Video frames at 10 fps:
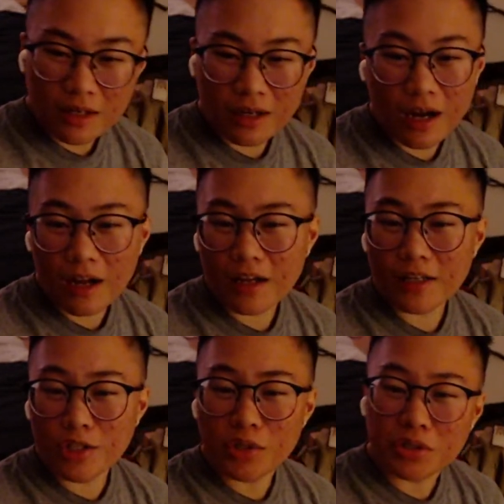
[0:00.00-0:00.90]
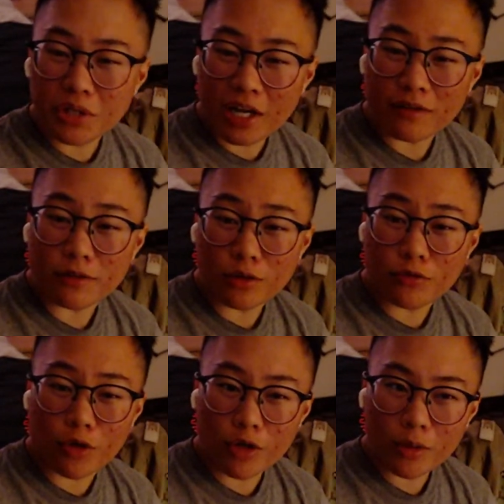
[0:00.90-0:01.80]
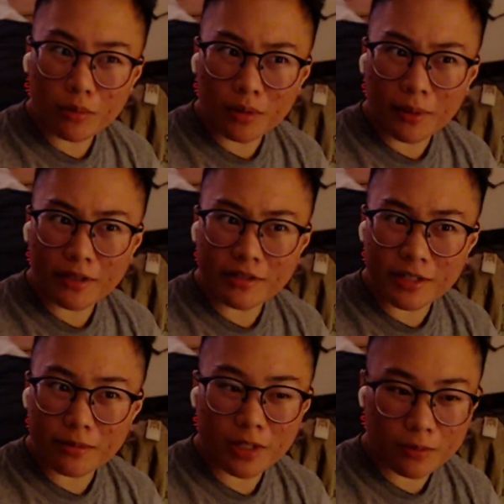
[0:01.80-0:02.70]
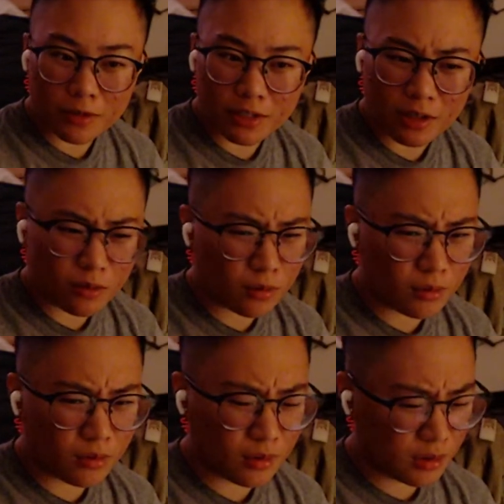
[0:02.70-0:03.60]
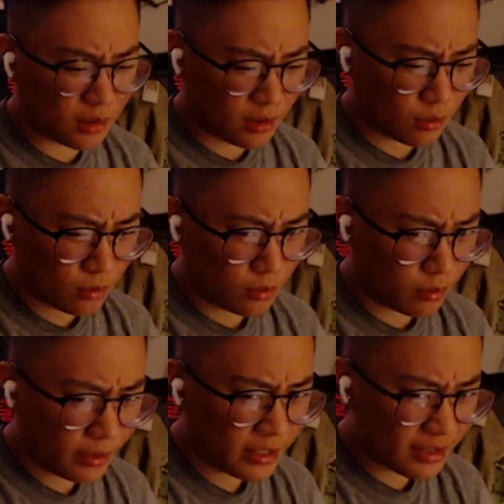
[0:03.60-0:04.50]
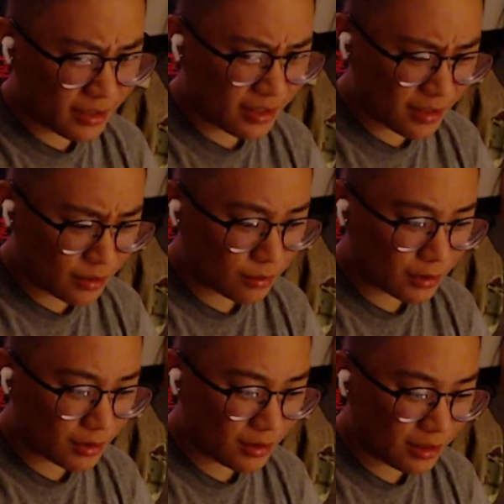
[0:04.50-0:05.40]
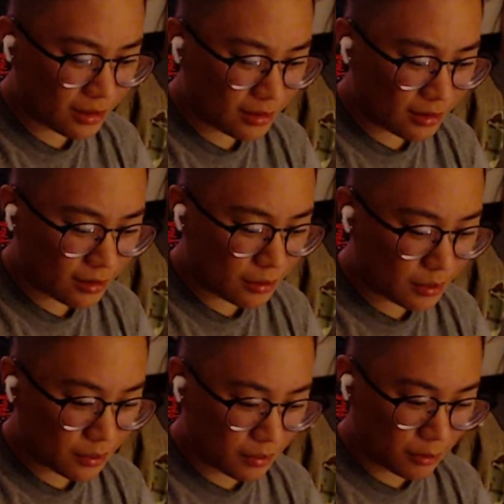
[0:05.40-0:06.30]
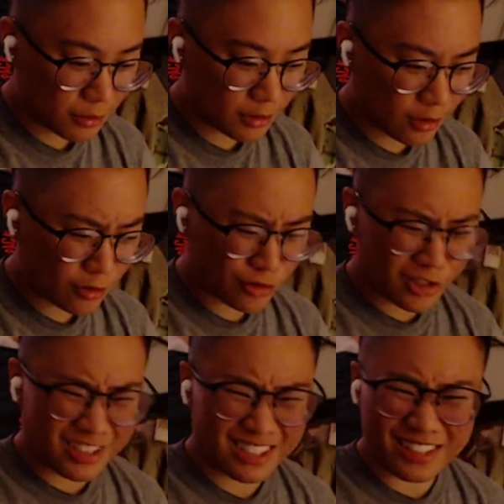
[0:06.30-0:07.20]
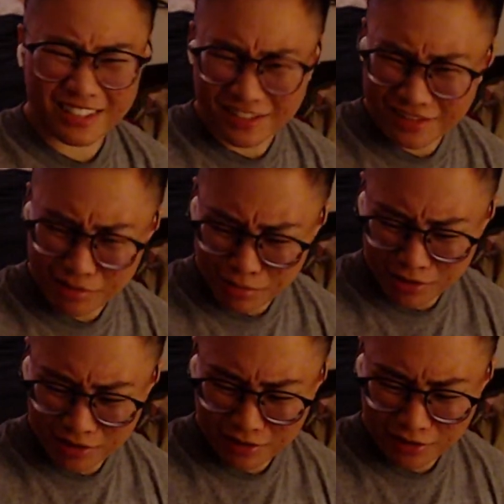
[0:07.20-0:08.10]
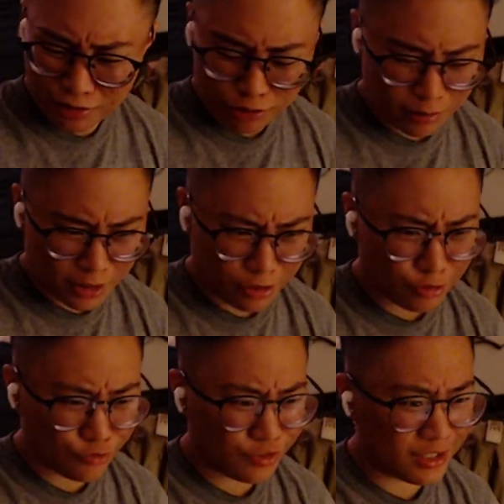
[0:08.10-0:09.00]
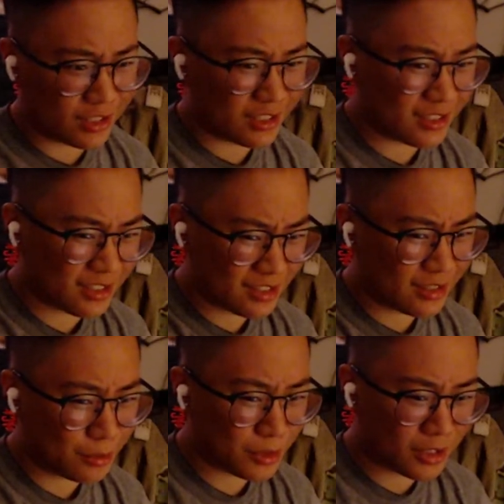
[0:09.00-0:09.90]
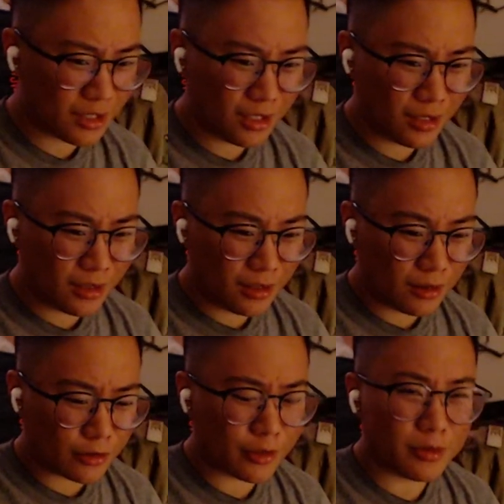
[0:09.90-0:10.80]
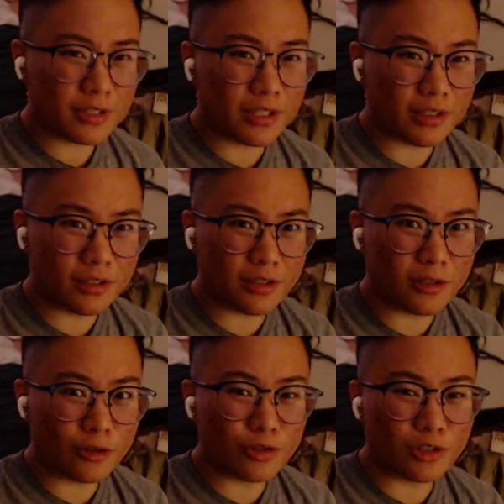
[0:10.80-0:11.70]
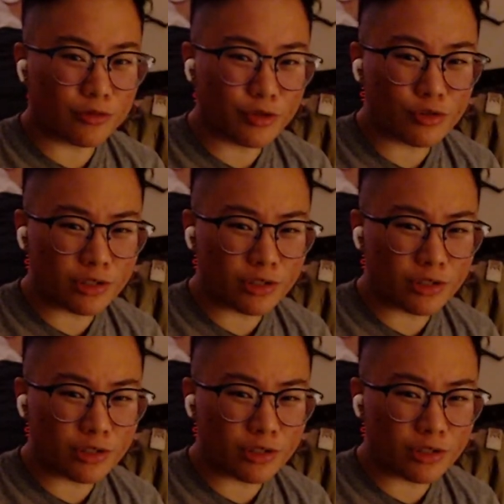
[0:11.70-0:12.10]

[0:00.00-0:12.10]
I know you have a new phone number, but at the same time, just like, dude, what is this number? But I'm just like, oh shit, is this his number? I'm like, oh fuck, it's this number. So I'm just like always confused.